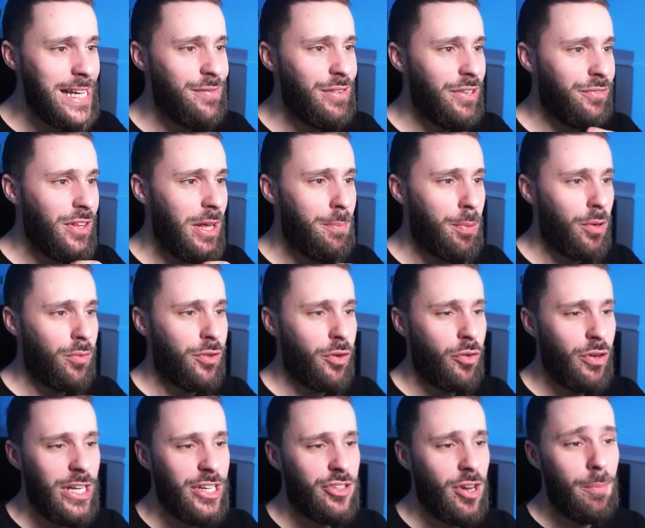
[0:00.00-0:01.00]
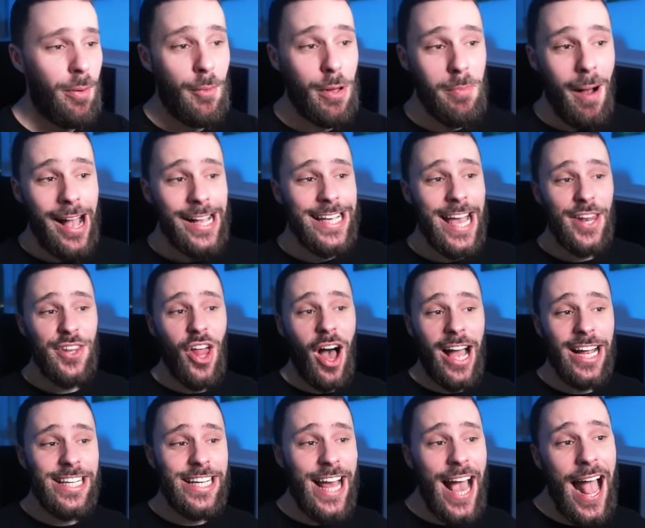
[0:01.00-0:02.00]
even if they pull off the Greninja. But we might get
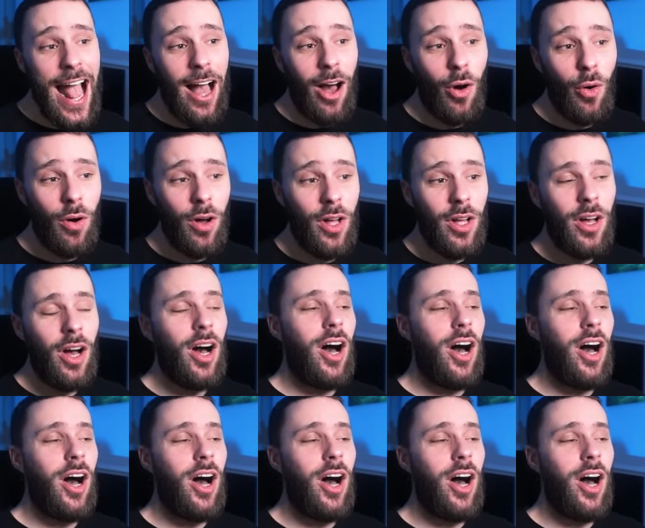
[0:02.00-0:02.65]
9 now.